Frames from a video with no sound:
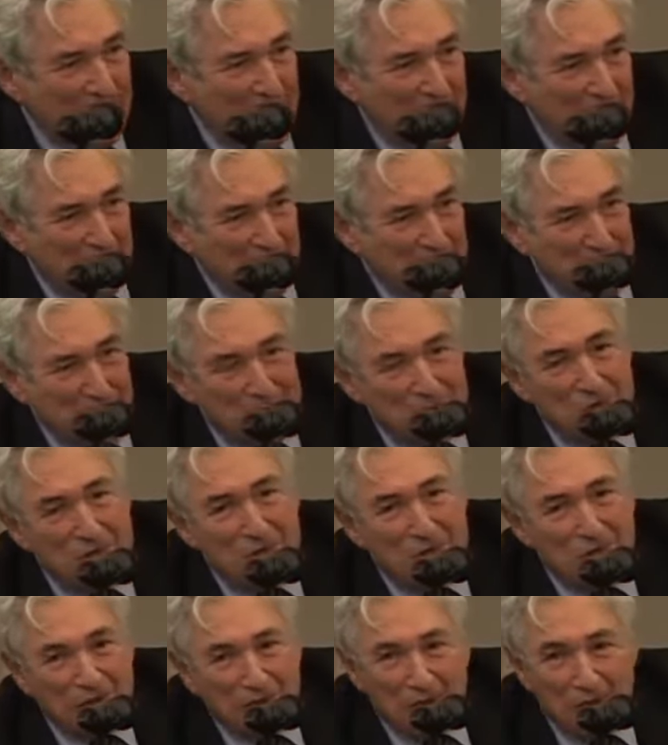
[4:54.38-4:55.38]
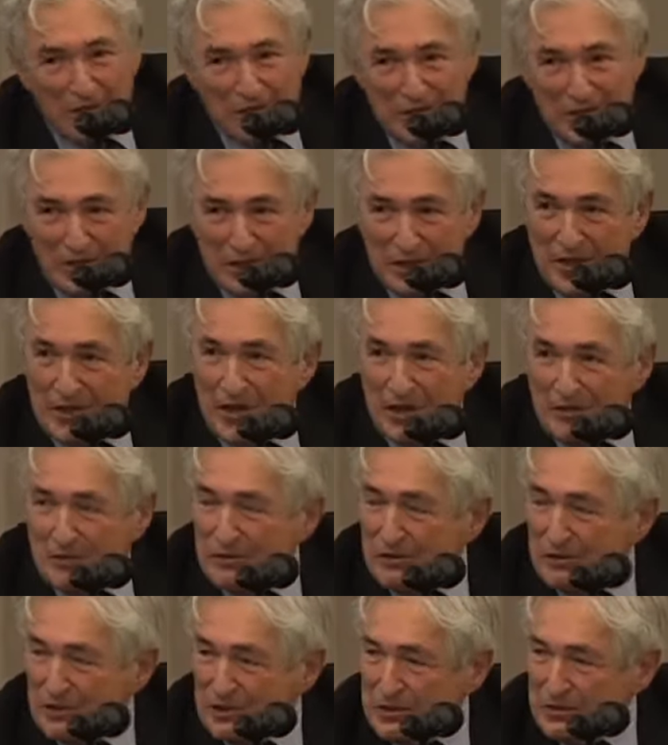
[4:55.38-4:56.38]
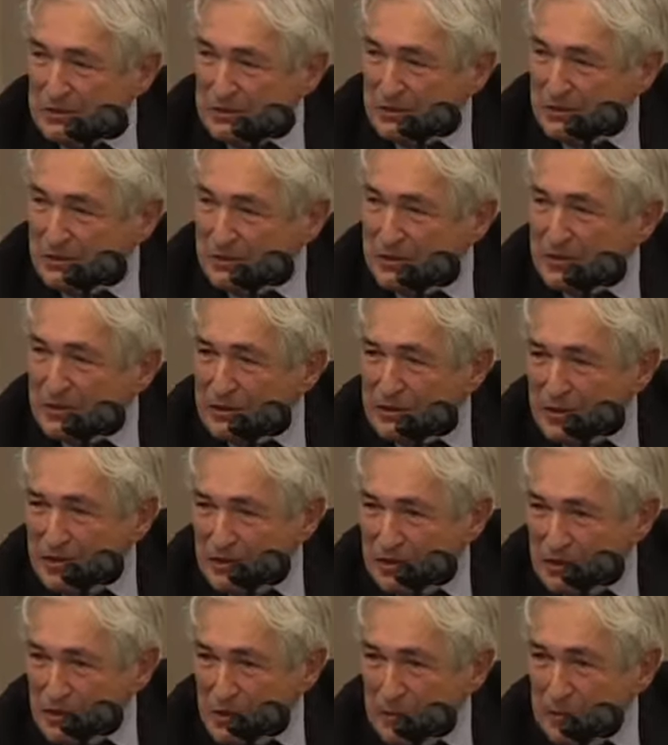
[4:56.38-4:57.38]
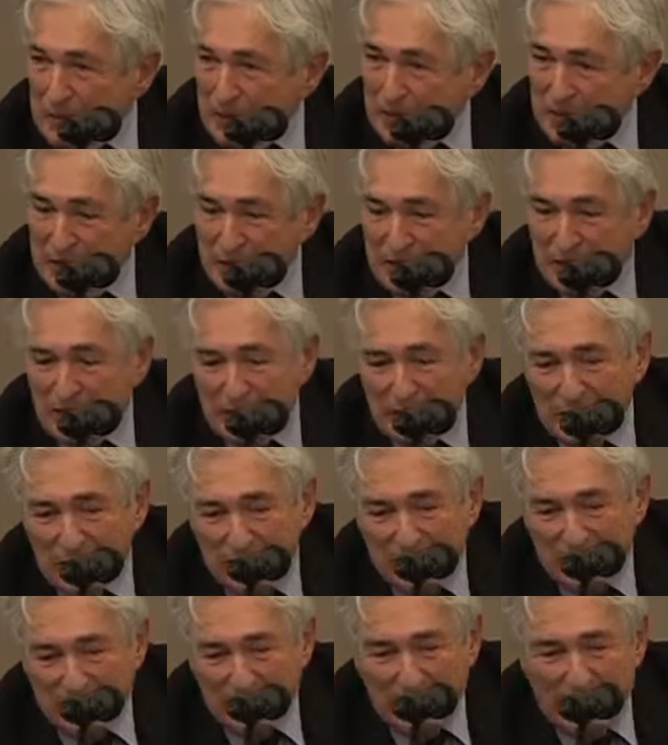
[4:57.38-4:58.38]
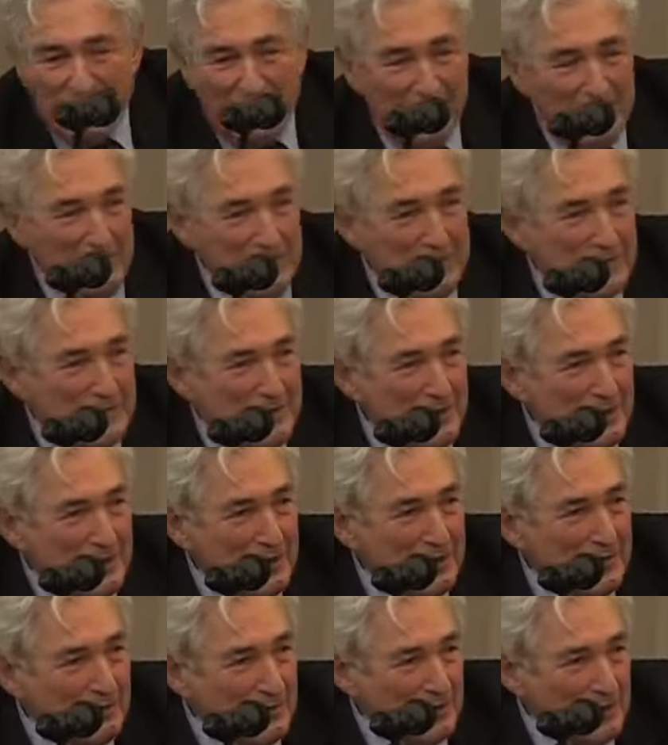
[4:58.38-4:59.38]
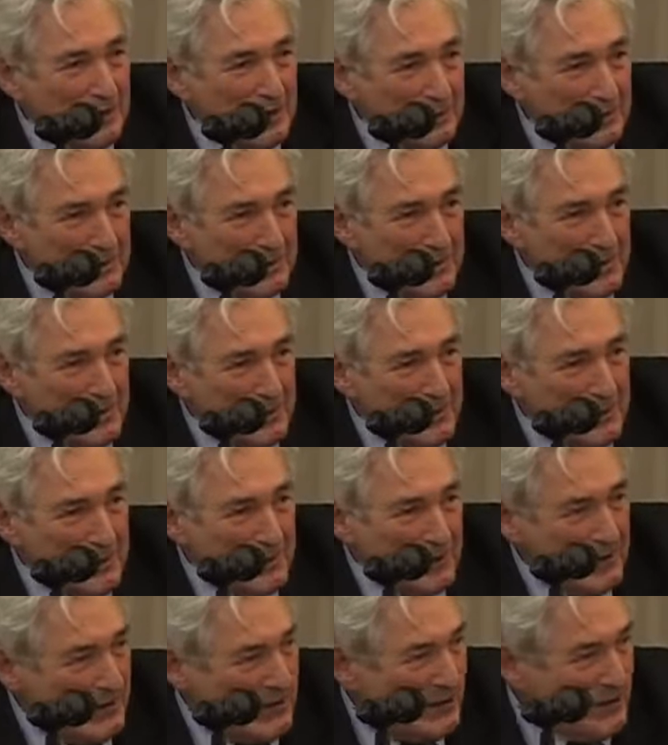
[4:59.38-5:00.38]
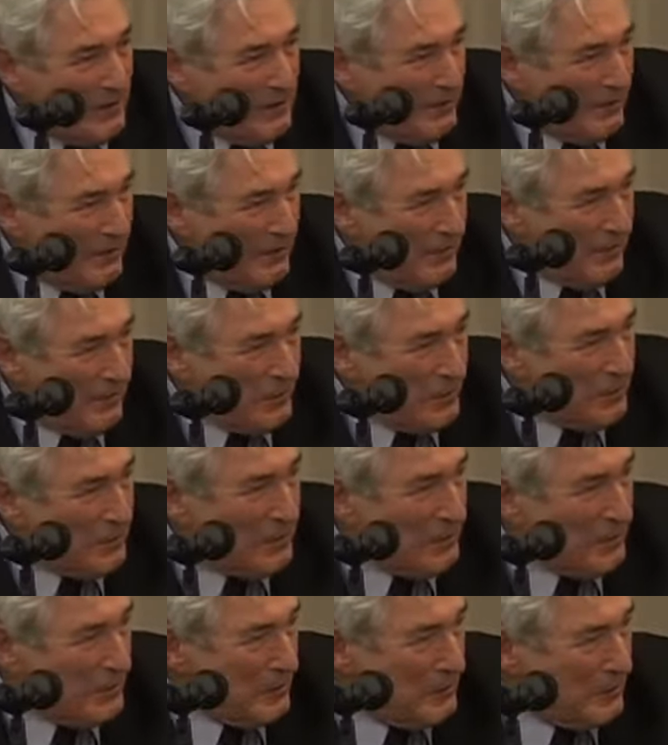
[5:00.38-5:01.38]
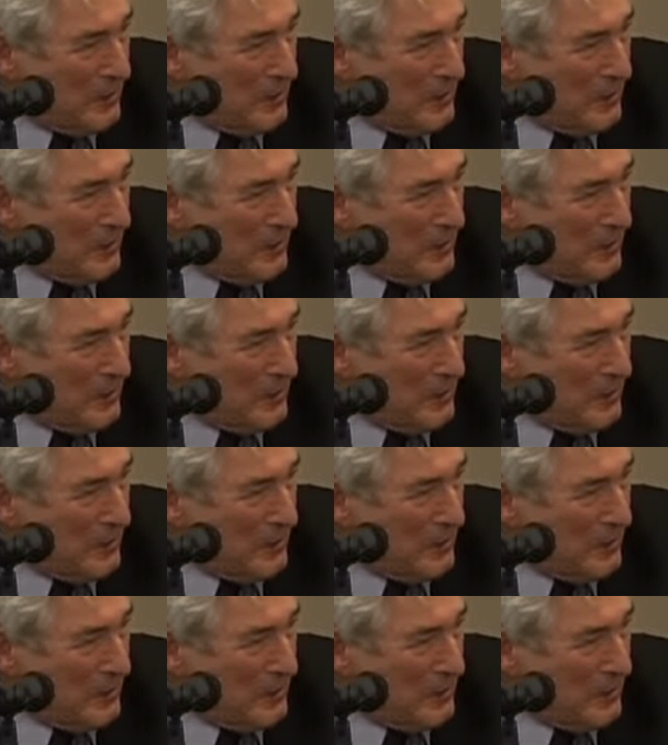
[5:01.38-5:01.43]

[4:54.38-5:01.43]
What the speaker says: in which the OECD countries were typically 80% of the global GDP, with 1 billion